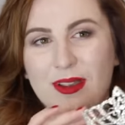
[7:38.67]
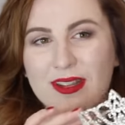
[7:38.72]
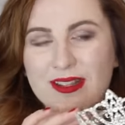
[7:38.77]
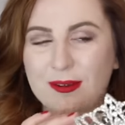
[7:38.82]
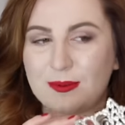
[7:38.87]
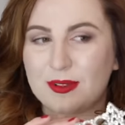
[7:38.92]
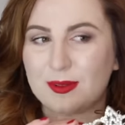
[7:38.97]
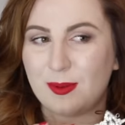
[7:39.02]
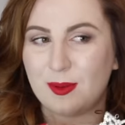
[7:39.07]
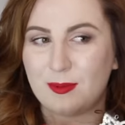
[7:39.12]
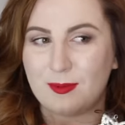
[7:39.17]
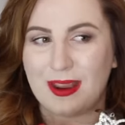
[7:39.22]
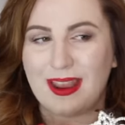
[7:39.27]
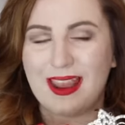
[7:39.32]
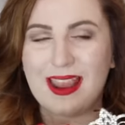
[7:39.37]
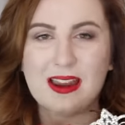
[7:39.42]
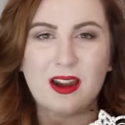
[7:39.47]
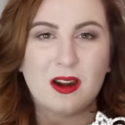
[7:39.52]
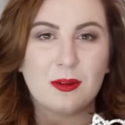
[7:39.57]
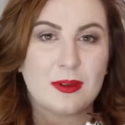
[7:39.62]
because I was putting my
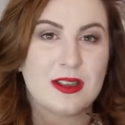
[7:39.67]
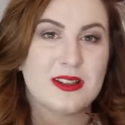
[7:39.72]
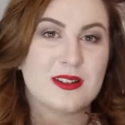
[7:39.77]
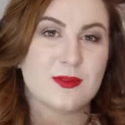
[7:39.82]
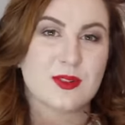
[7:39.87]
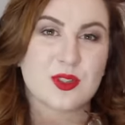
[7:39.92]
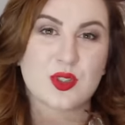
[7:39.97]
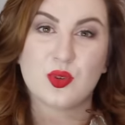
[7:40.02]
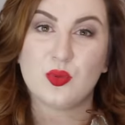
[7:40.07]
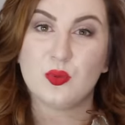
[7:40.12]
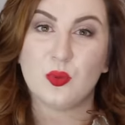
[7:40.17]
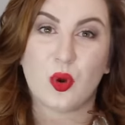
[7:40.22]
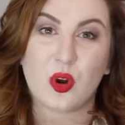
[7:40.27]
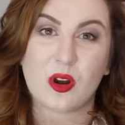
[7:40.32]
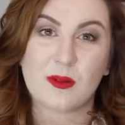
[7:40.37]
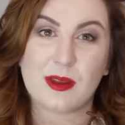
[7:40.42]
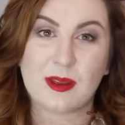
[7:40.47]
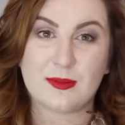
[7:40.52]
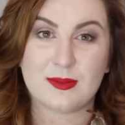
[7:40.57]
hair up because it was so warm.